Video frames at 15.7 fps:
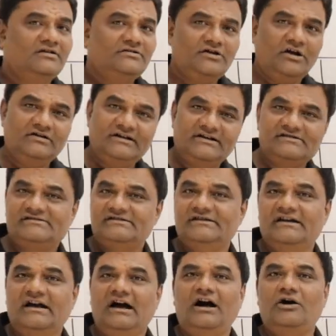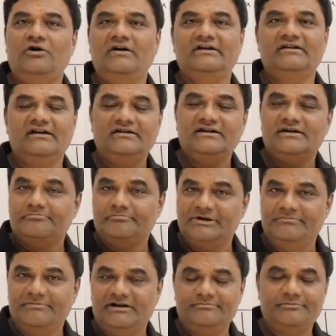Now let us see how I can
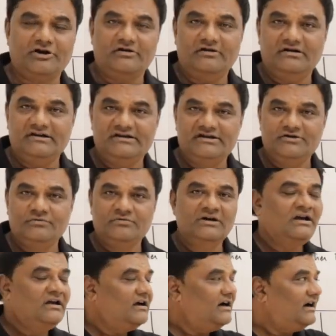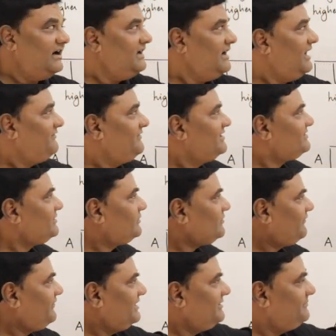implement priority queue. I have the set
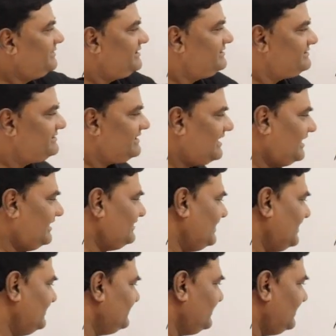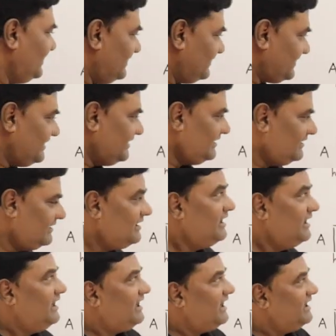of elements and an array.
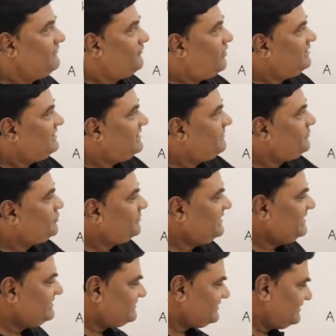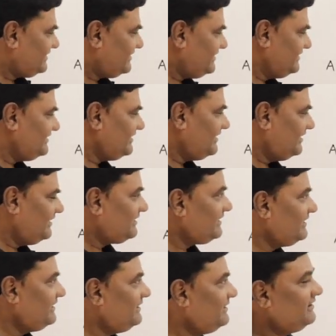I want them to be inserted in the
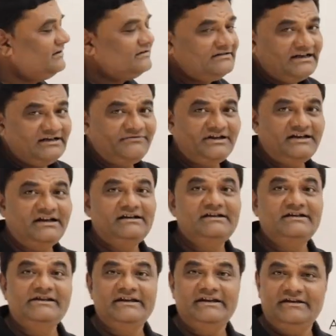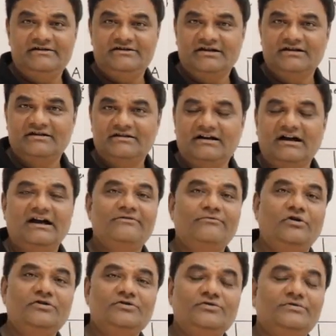array. Then when I delete, I
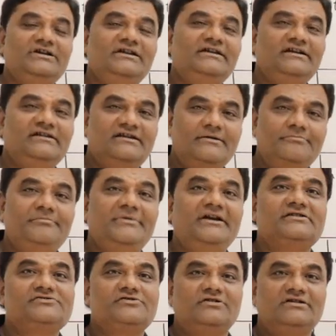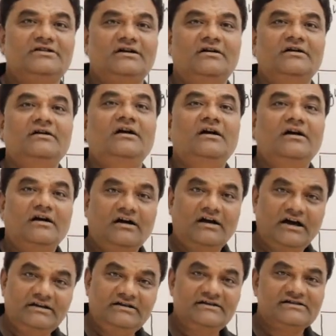want to delete them based on the
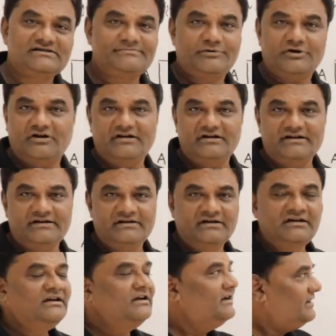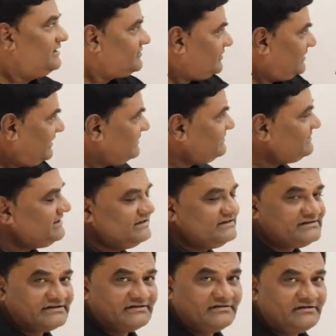highest priority. So let us
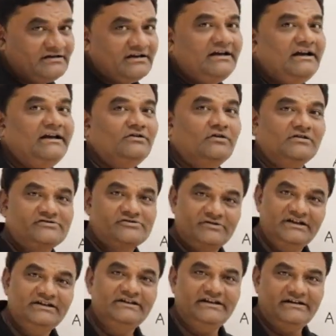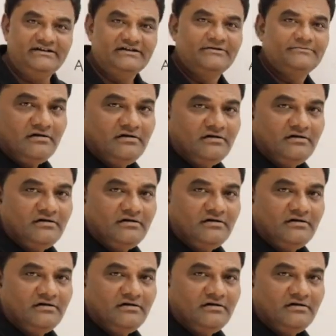insert and also delete.